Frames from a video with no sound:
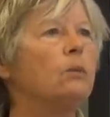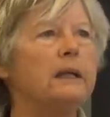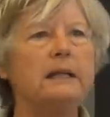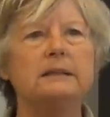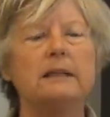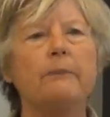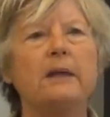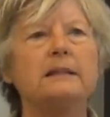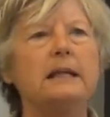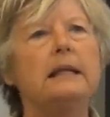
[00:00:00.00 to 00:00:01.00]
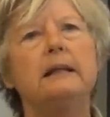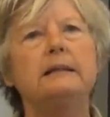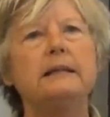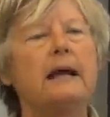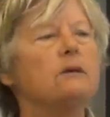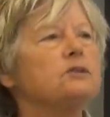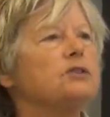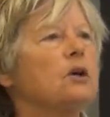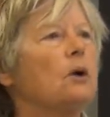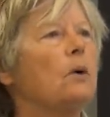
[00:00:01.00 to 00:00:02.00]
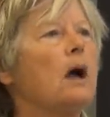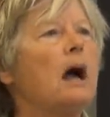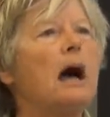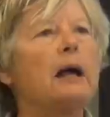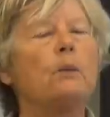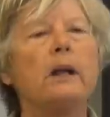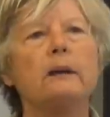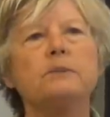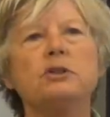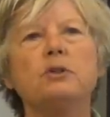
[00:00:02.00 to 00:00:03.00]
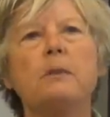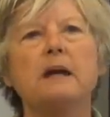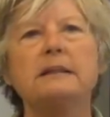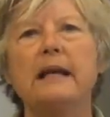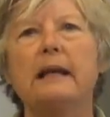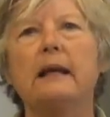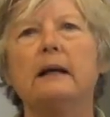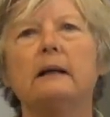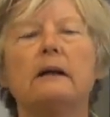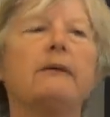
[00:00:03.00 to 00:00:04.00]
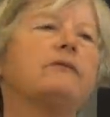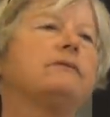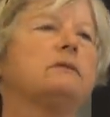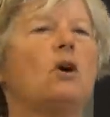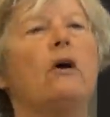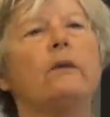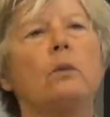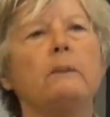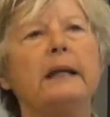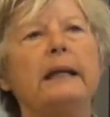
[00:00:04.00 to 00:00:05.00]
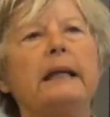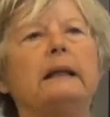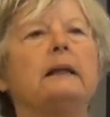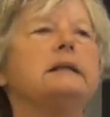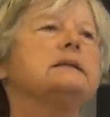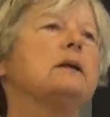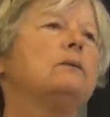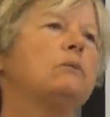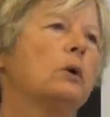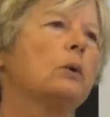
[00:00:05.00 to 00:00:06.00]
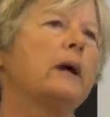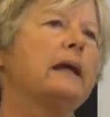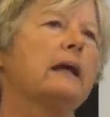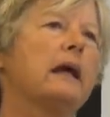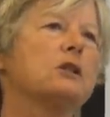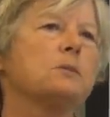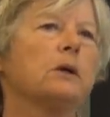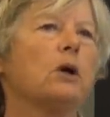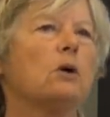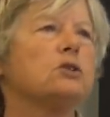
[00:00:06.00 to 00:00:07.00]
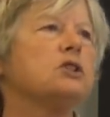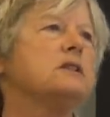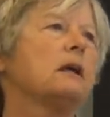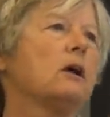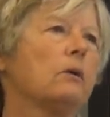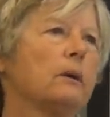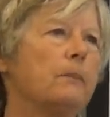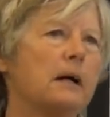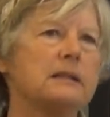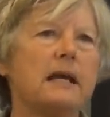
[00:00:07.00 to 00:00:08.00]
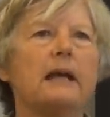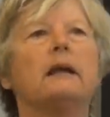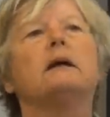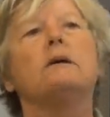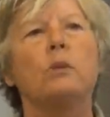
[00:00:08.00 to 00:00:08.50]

We need something to eat it down. So I went up to Montana. I called the woman in Italy, said, Where do I get cashmere goats? She said, Go to Montana.